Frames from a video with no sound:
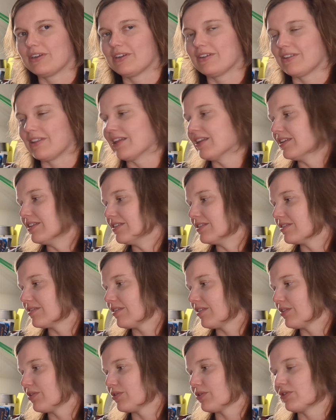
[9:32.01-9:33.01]
That is
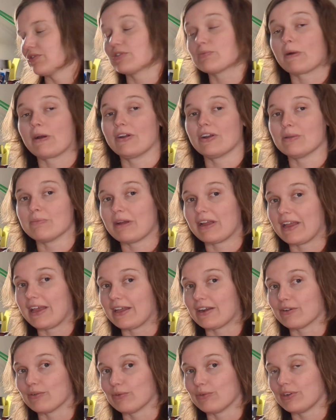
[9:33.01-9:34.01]
The Search Party by
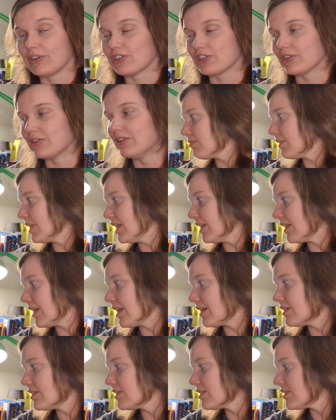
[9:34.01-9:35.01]
Hannah Rischel. And that
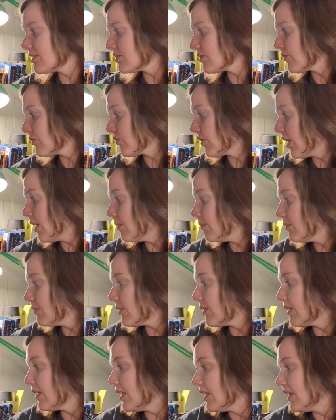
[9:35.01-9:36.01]
is from
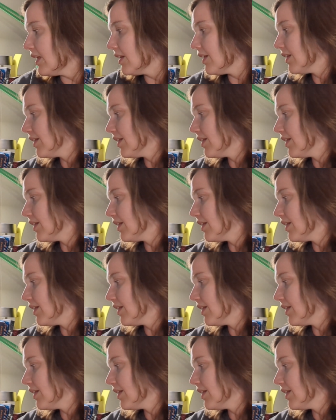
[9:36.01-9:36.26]
the